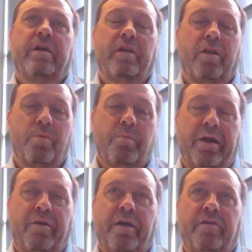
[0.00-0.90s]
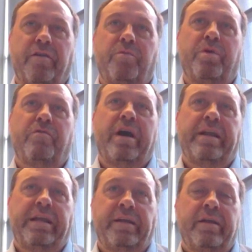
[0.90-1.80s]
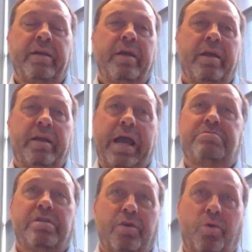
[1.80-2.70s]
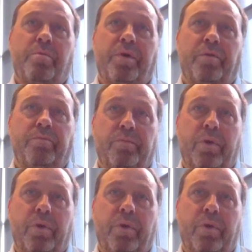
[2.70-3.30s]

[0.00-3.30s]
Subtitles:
a long background of providing capital equipment